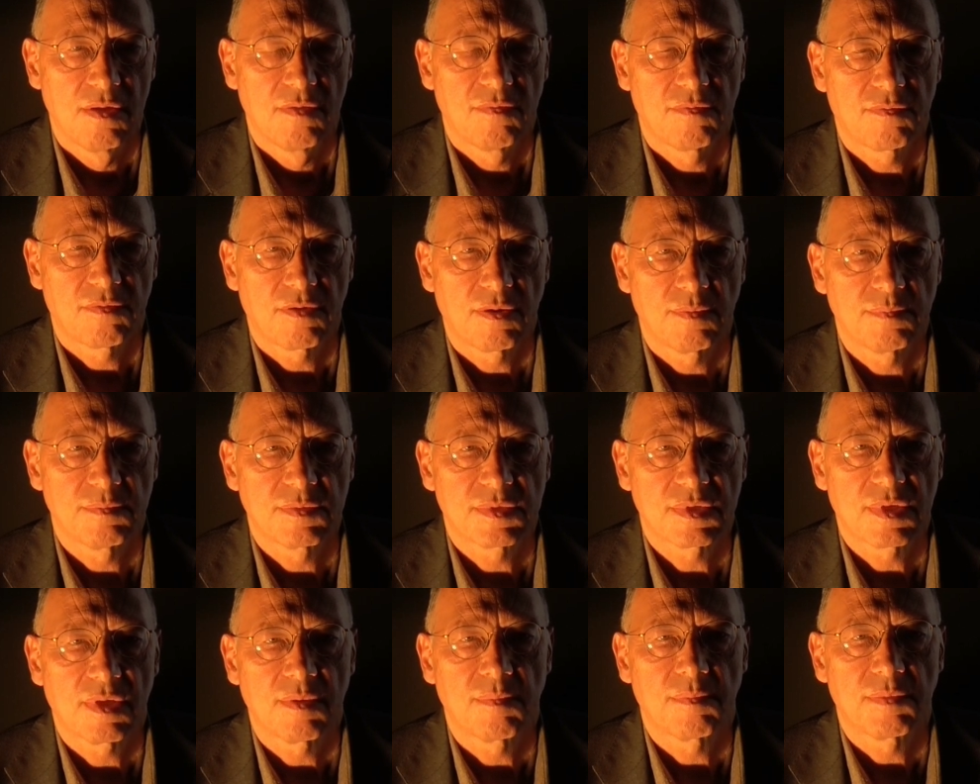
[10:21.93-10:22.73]
from
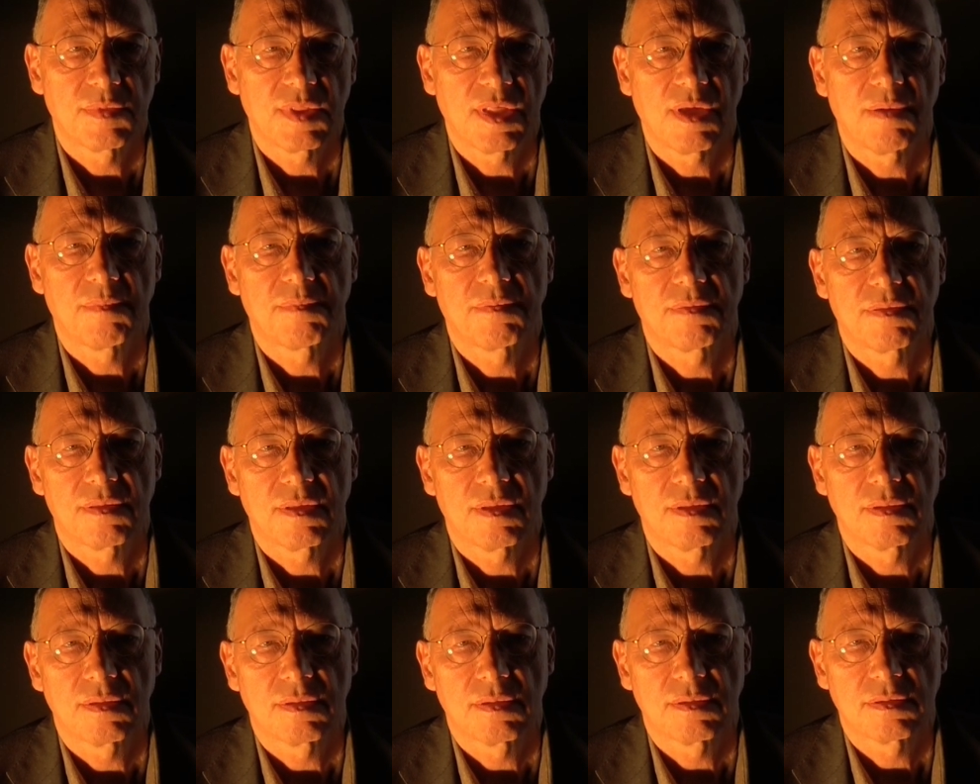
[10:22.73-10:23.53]
some depth
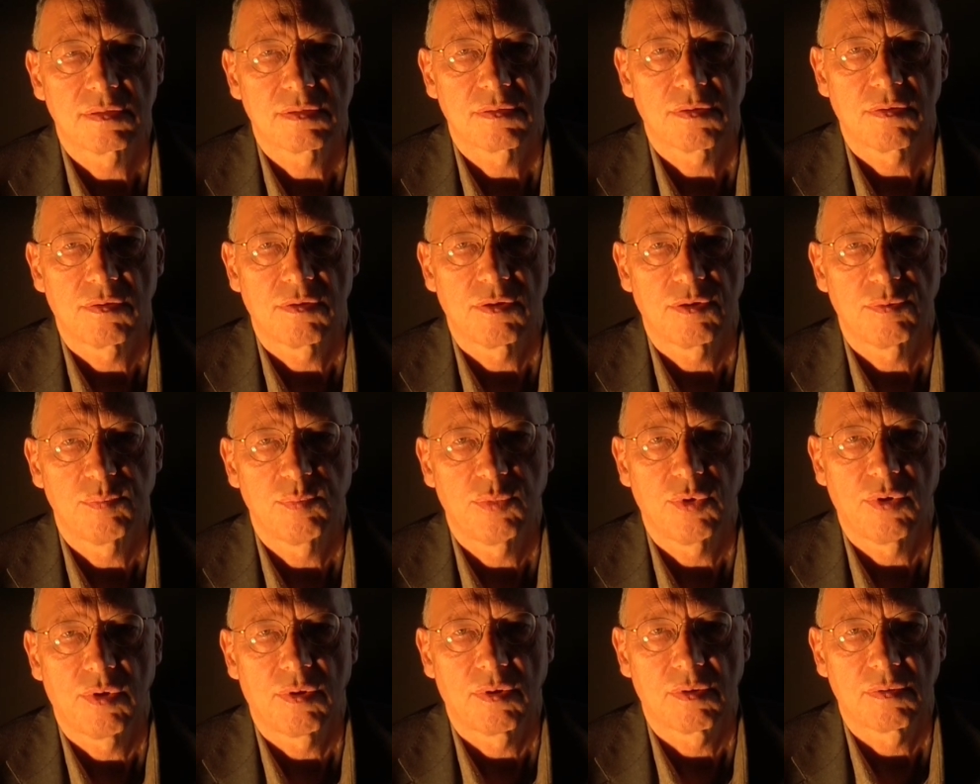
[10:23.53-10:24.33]
in the solar
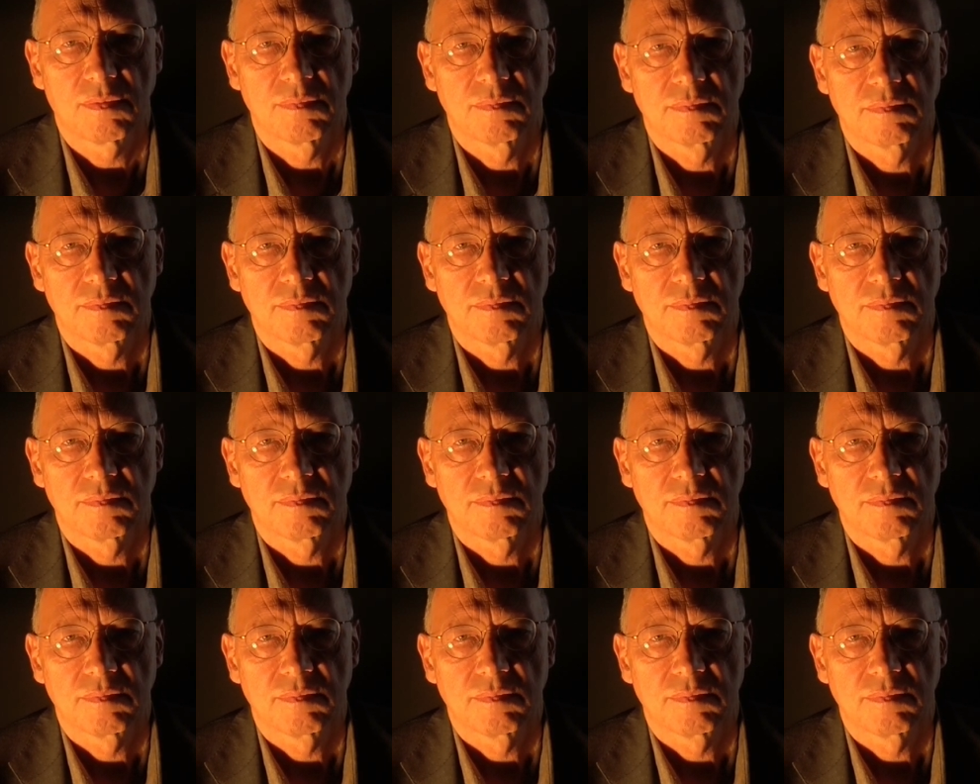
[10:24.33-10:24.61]
ball.